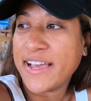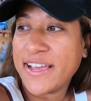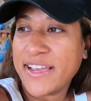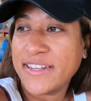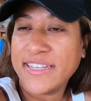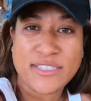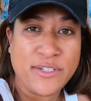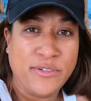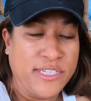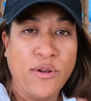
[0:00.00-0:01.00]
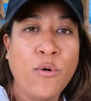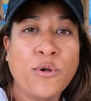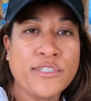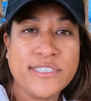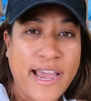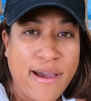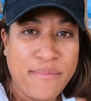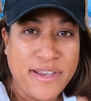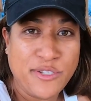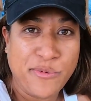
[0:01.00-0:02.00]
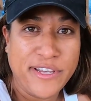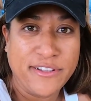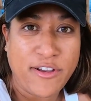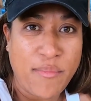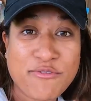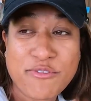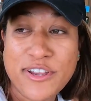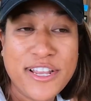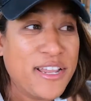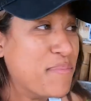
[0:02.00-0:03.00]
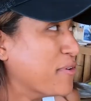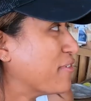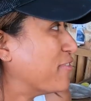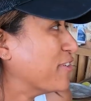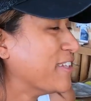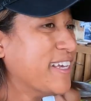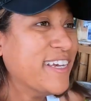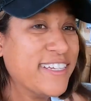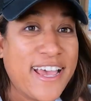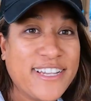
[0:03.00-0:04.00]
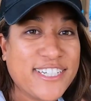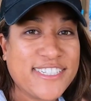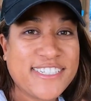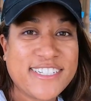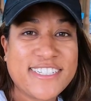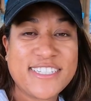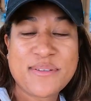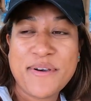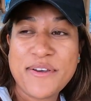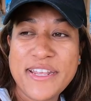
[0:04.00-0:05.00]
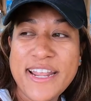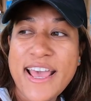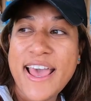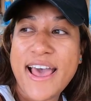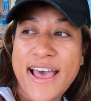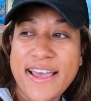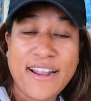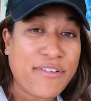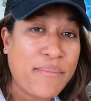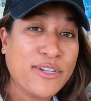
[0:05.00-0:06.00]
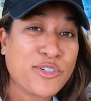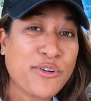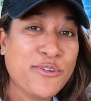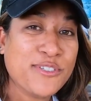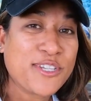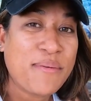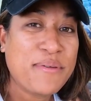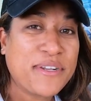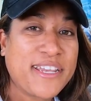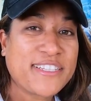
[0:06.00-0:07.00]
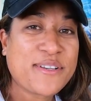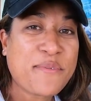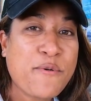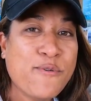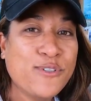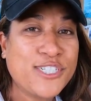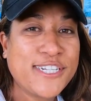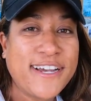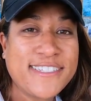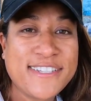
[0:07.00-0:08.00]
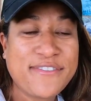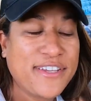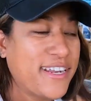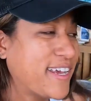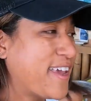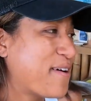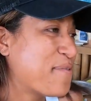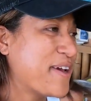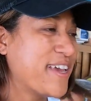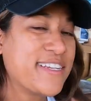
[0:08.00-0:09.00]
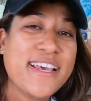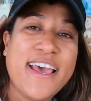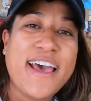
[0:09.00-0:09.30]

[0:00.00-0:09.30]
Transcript: And it's, a, it's an old dam as well. It's Jesse really beautiful. Yeah, Jesse's gonna tell us about it. And I've got my drone, so I'll be able to get some cool shots of it. I can't wait.